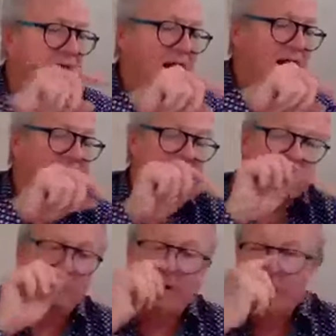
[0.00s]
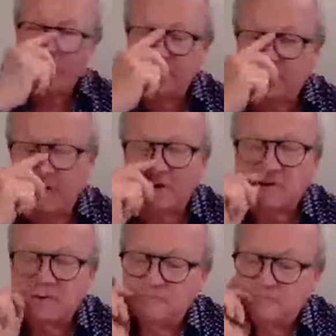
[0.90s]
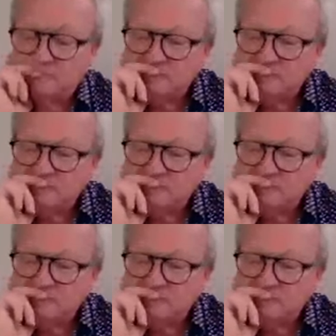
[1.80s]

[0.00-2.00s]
the life of a bubble is about